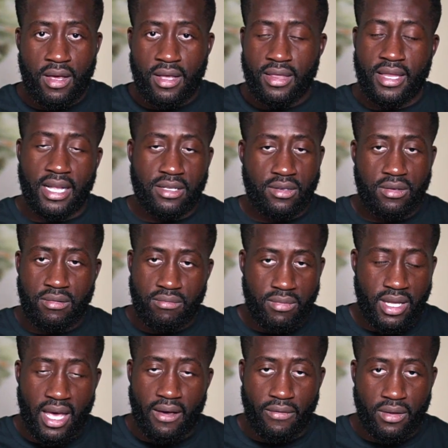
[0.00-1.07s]
that's
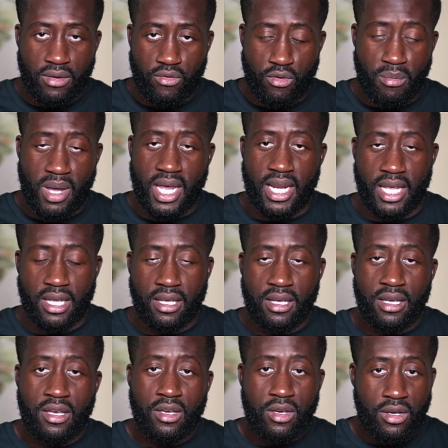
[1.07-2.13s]
left remaining,
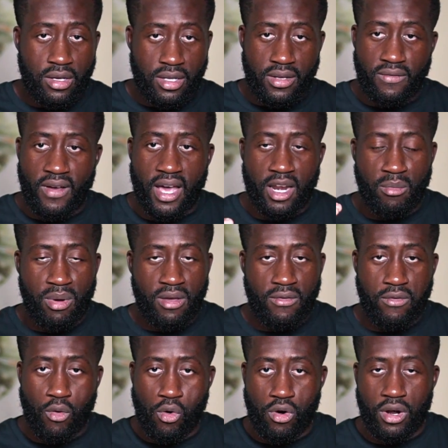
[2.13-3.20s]
you divide it by
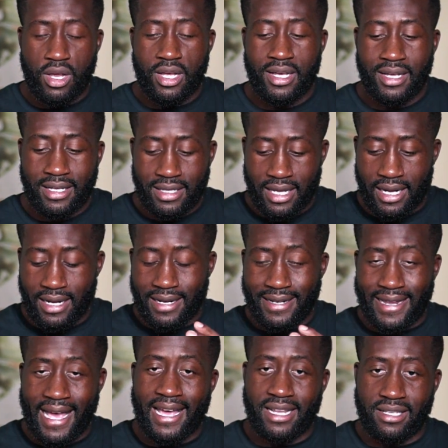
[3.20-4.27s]
4. Then
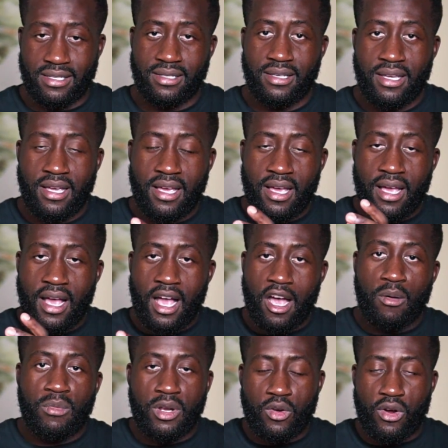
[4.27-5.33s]
that is how
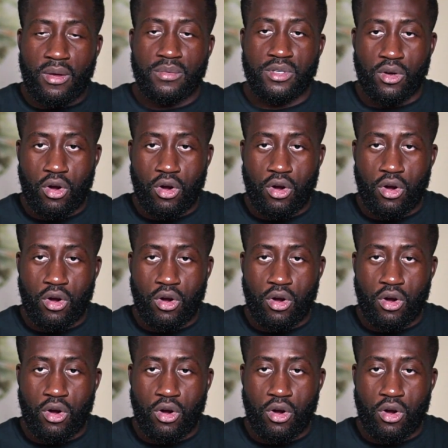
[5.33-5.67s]
many grams of